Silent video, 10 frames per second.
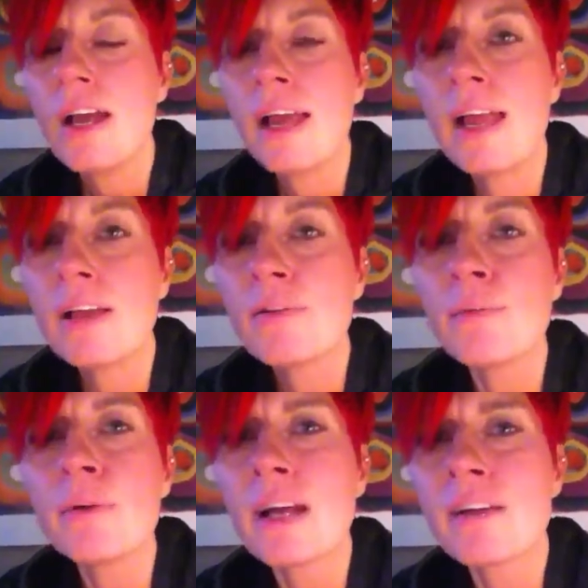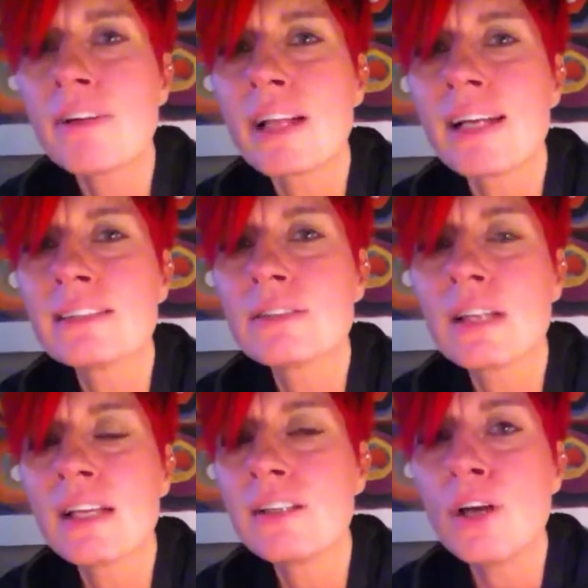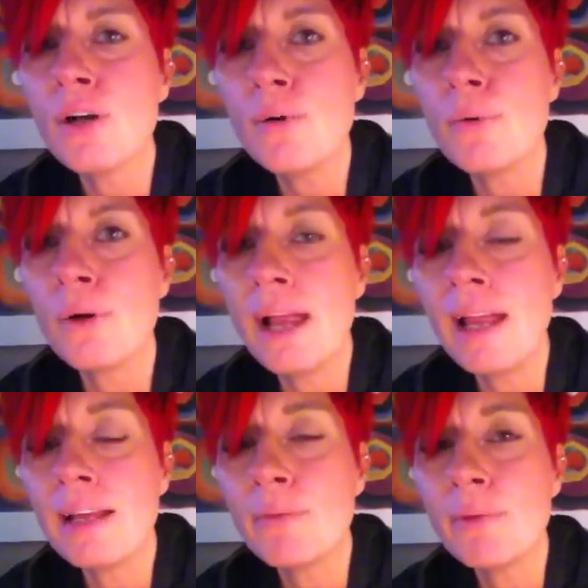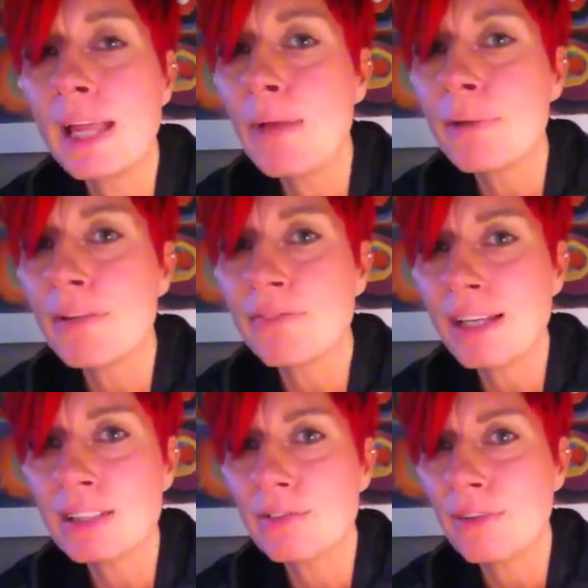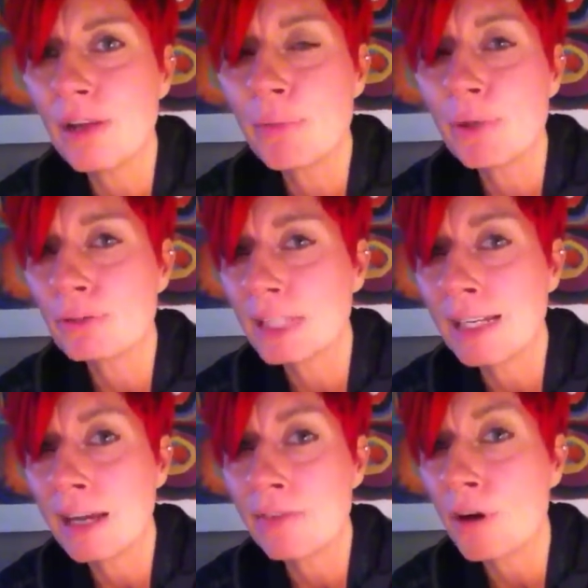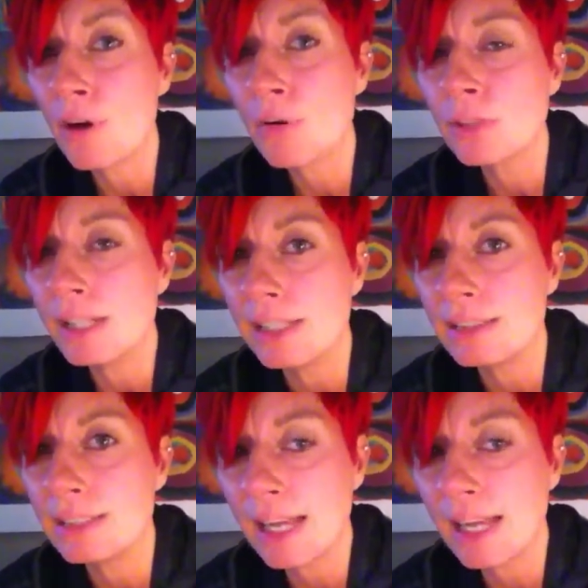And we got to realize that no, and we can't be effective if we don't take care of our own needs.